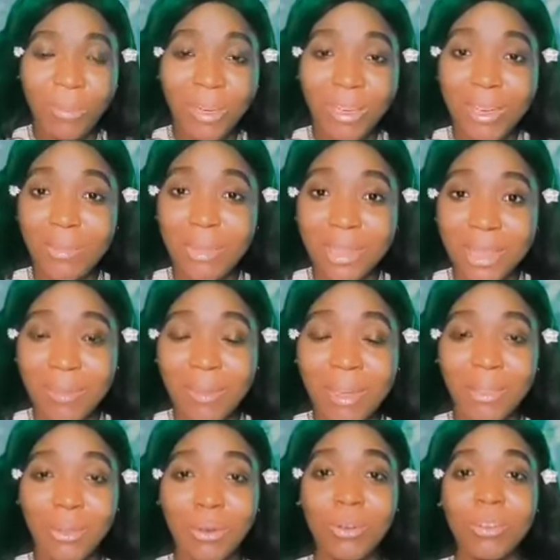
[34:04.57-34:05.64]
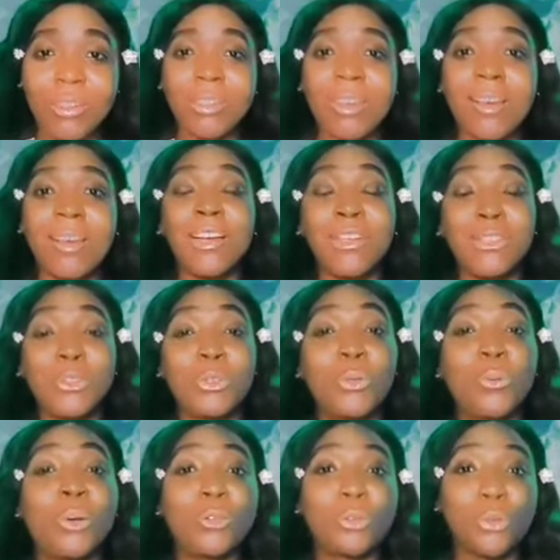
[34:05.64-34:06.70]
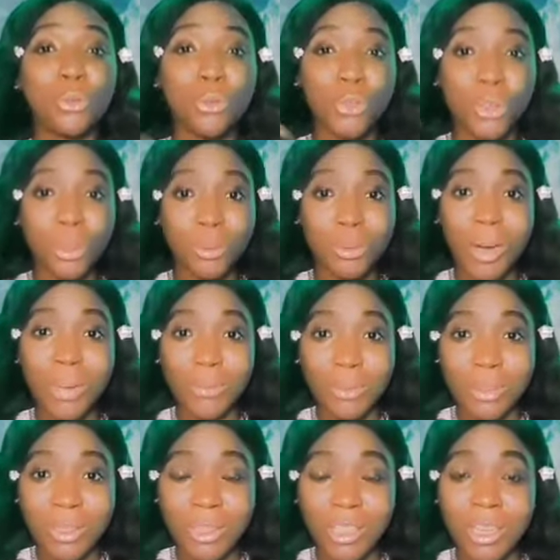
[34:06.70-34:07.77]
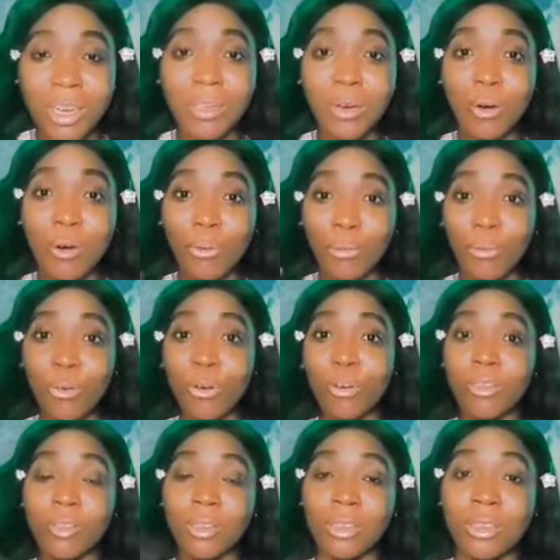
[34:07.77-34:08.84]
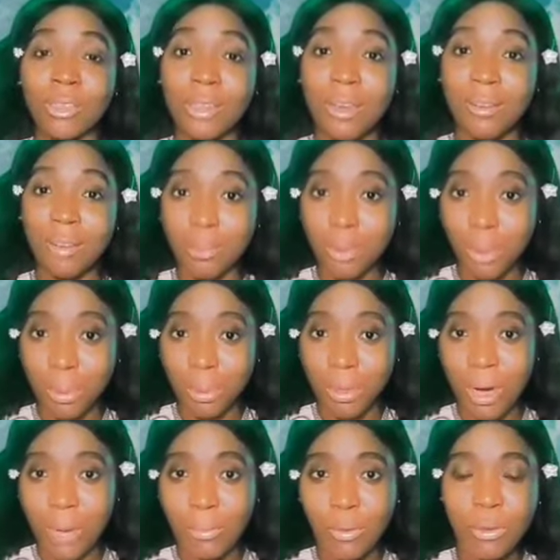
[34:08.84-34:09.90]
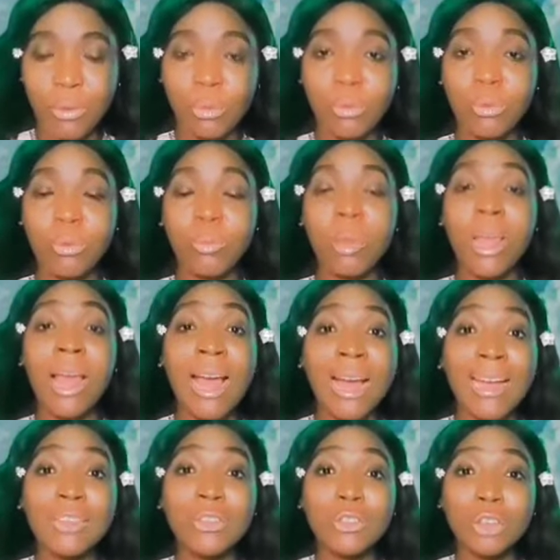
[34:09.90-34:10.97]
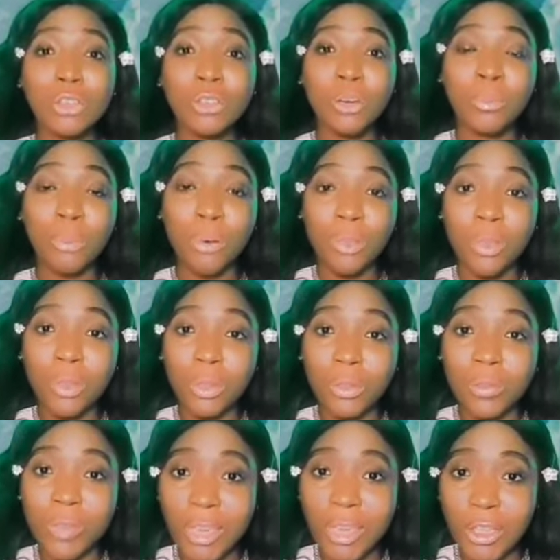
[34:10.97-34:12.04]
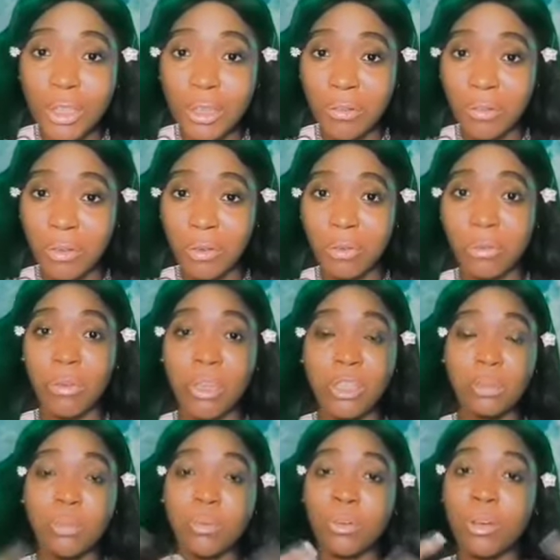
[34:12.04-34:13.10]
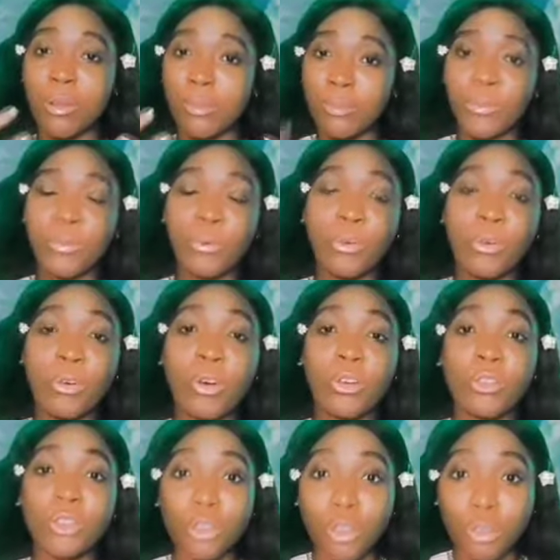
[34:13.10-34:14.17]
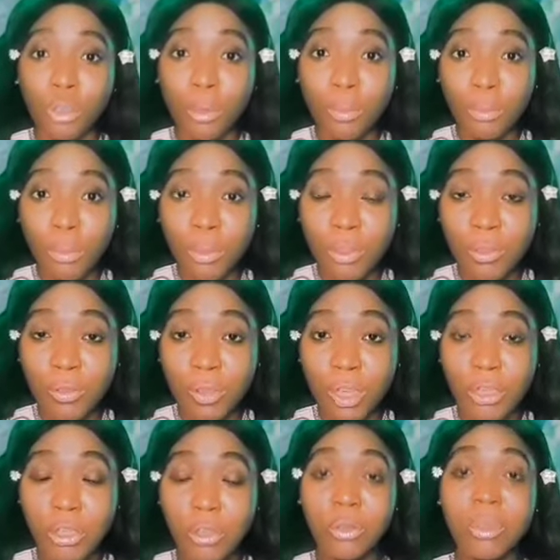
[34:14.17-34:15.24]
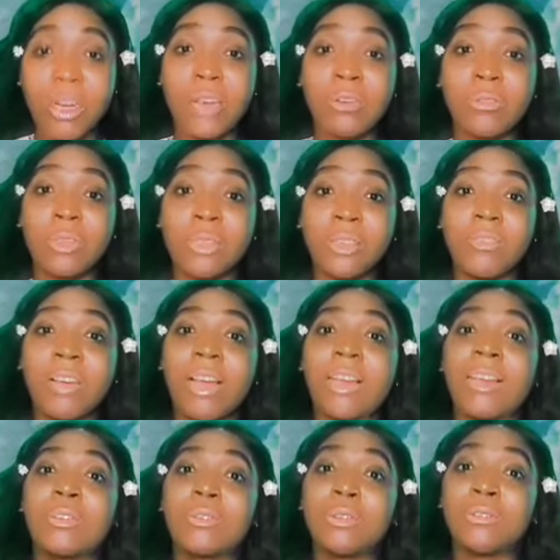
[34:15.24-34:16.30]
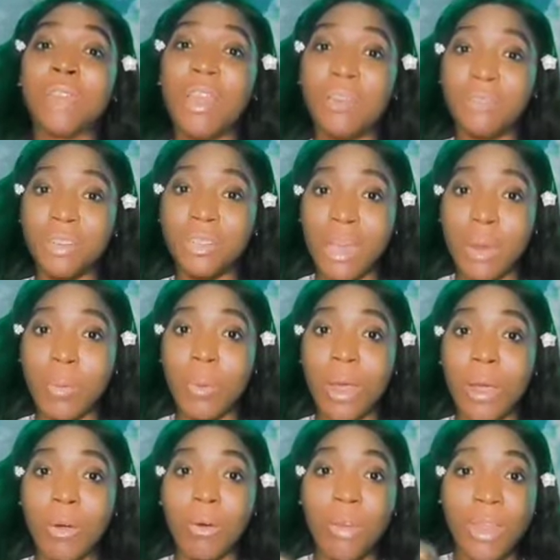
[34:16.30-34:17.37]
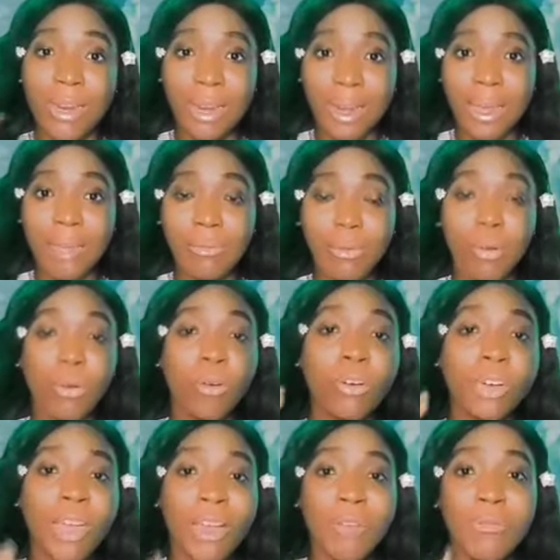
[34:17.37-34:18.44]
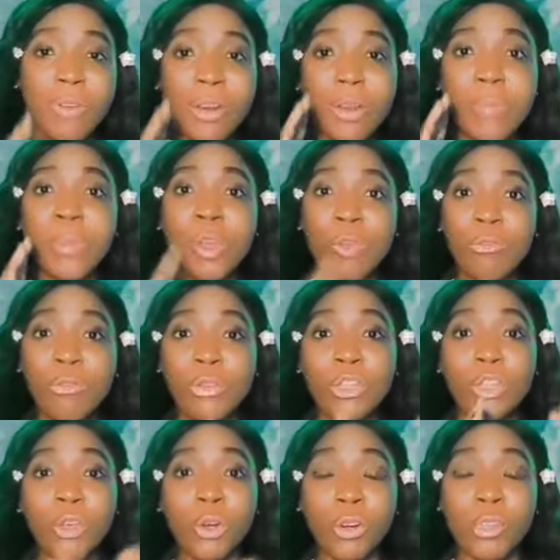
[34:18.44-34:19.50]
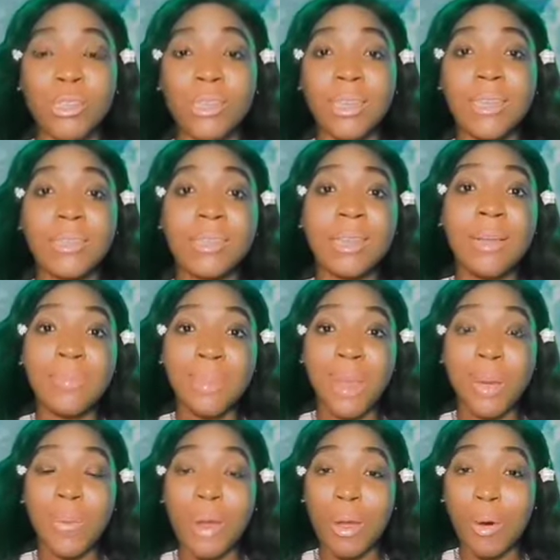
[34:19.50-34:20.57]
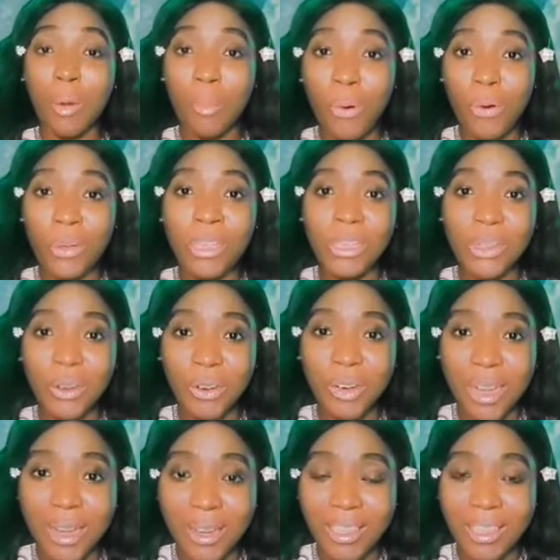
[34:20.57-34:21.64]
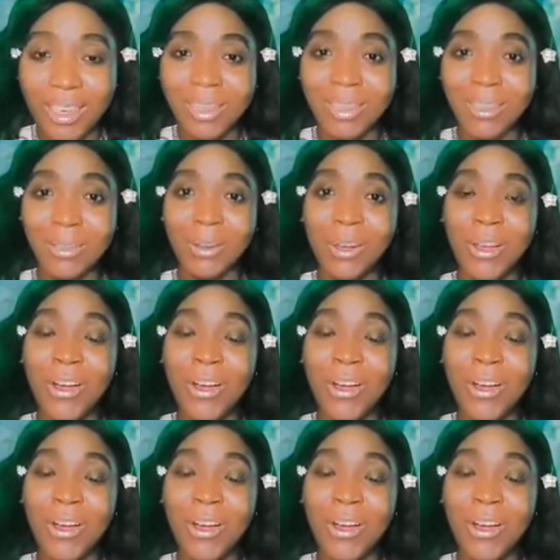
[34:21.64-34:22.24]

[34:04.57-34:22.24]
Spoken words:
My name is Eminent Augusta. Do well to subscribe to this channel or follow us on Instagram, subscribe on YouTube, and turn on post notification. If you're on Facebook, follow us, turn on post notification so that you receive alerts of every time we are going live or on every video content that we're uploading on our channel.